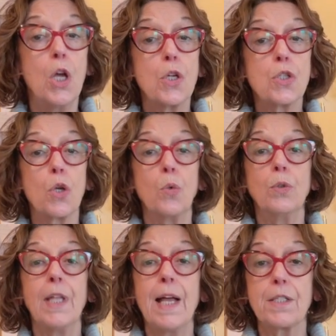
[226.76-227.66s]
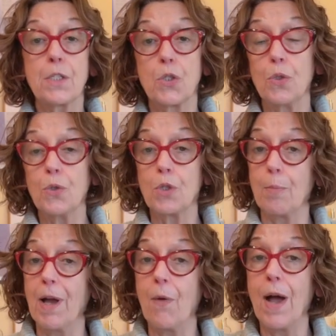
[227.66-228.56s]
So let's talk
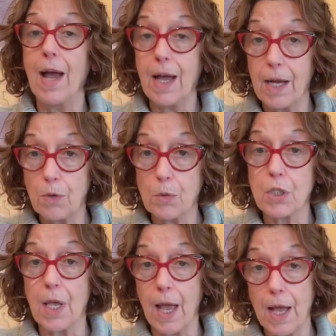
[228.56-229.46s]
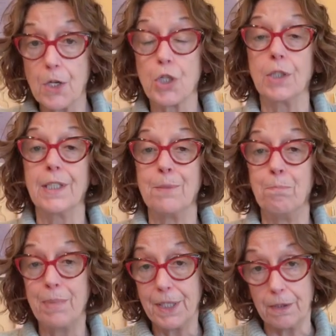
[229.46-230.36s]
about how to actually
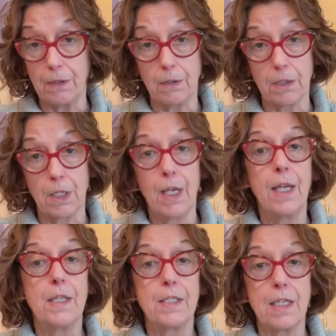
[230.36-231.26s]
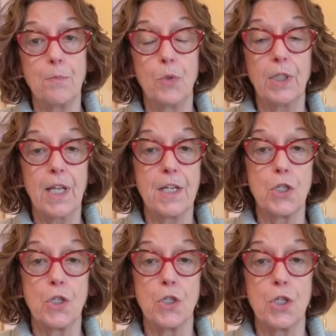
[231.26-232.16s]
build deep
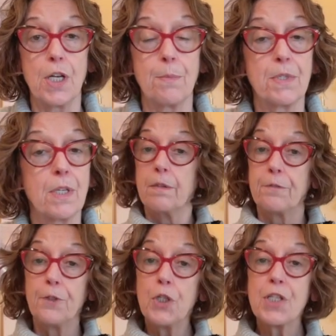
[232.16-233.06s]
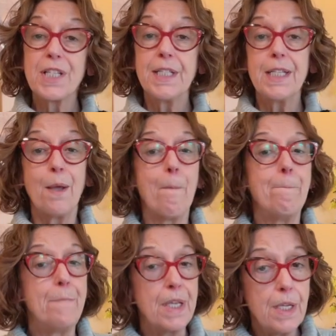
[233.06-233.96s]
relationships. Firstly,
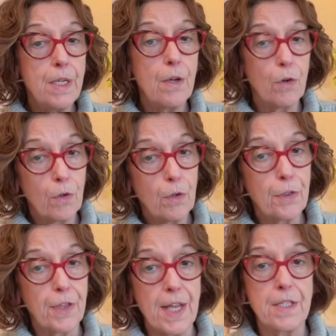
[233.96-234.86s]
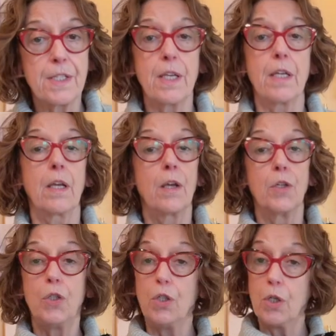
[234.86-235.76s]
be authentic.
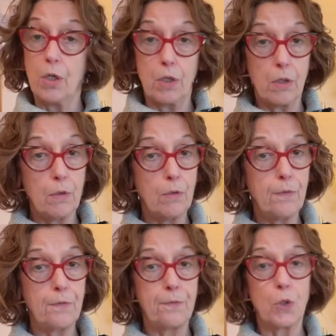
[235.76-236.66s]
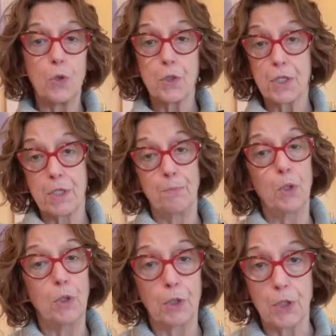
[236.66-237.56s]
No forced
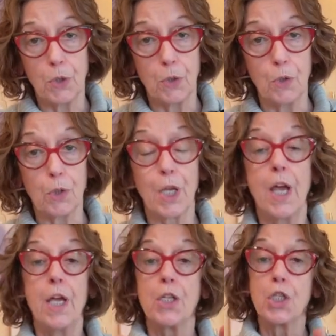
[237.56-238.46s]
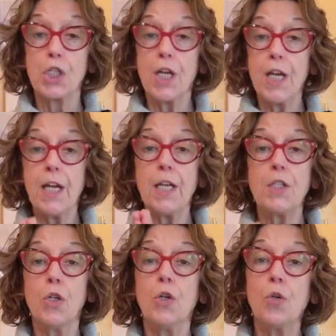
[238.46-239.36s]
small talk. Share
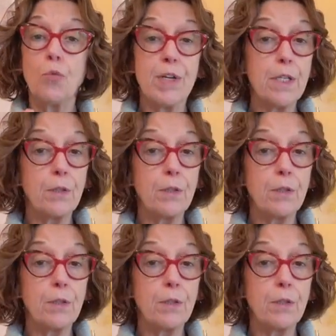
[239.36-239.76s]
your real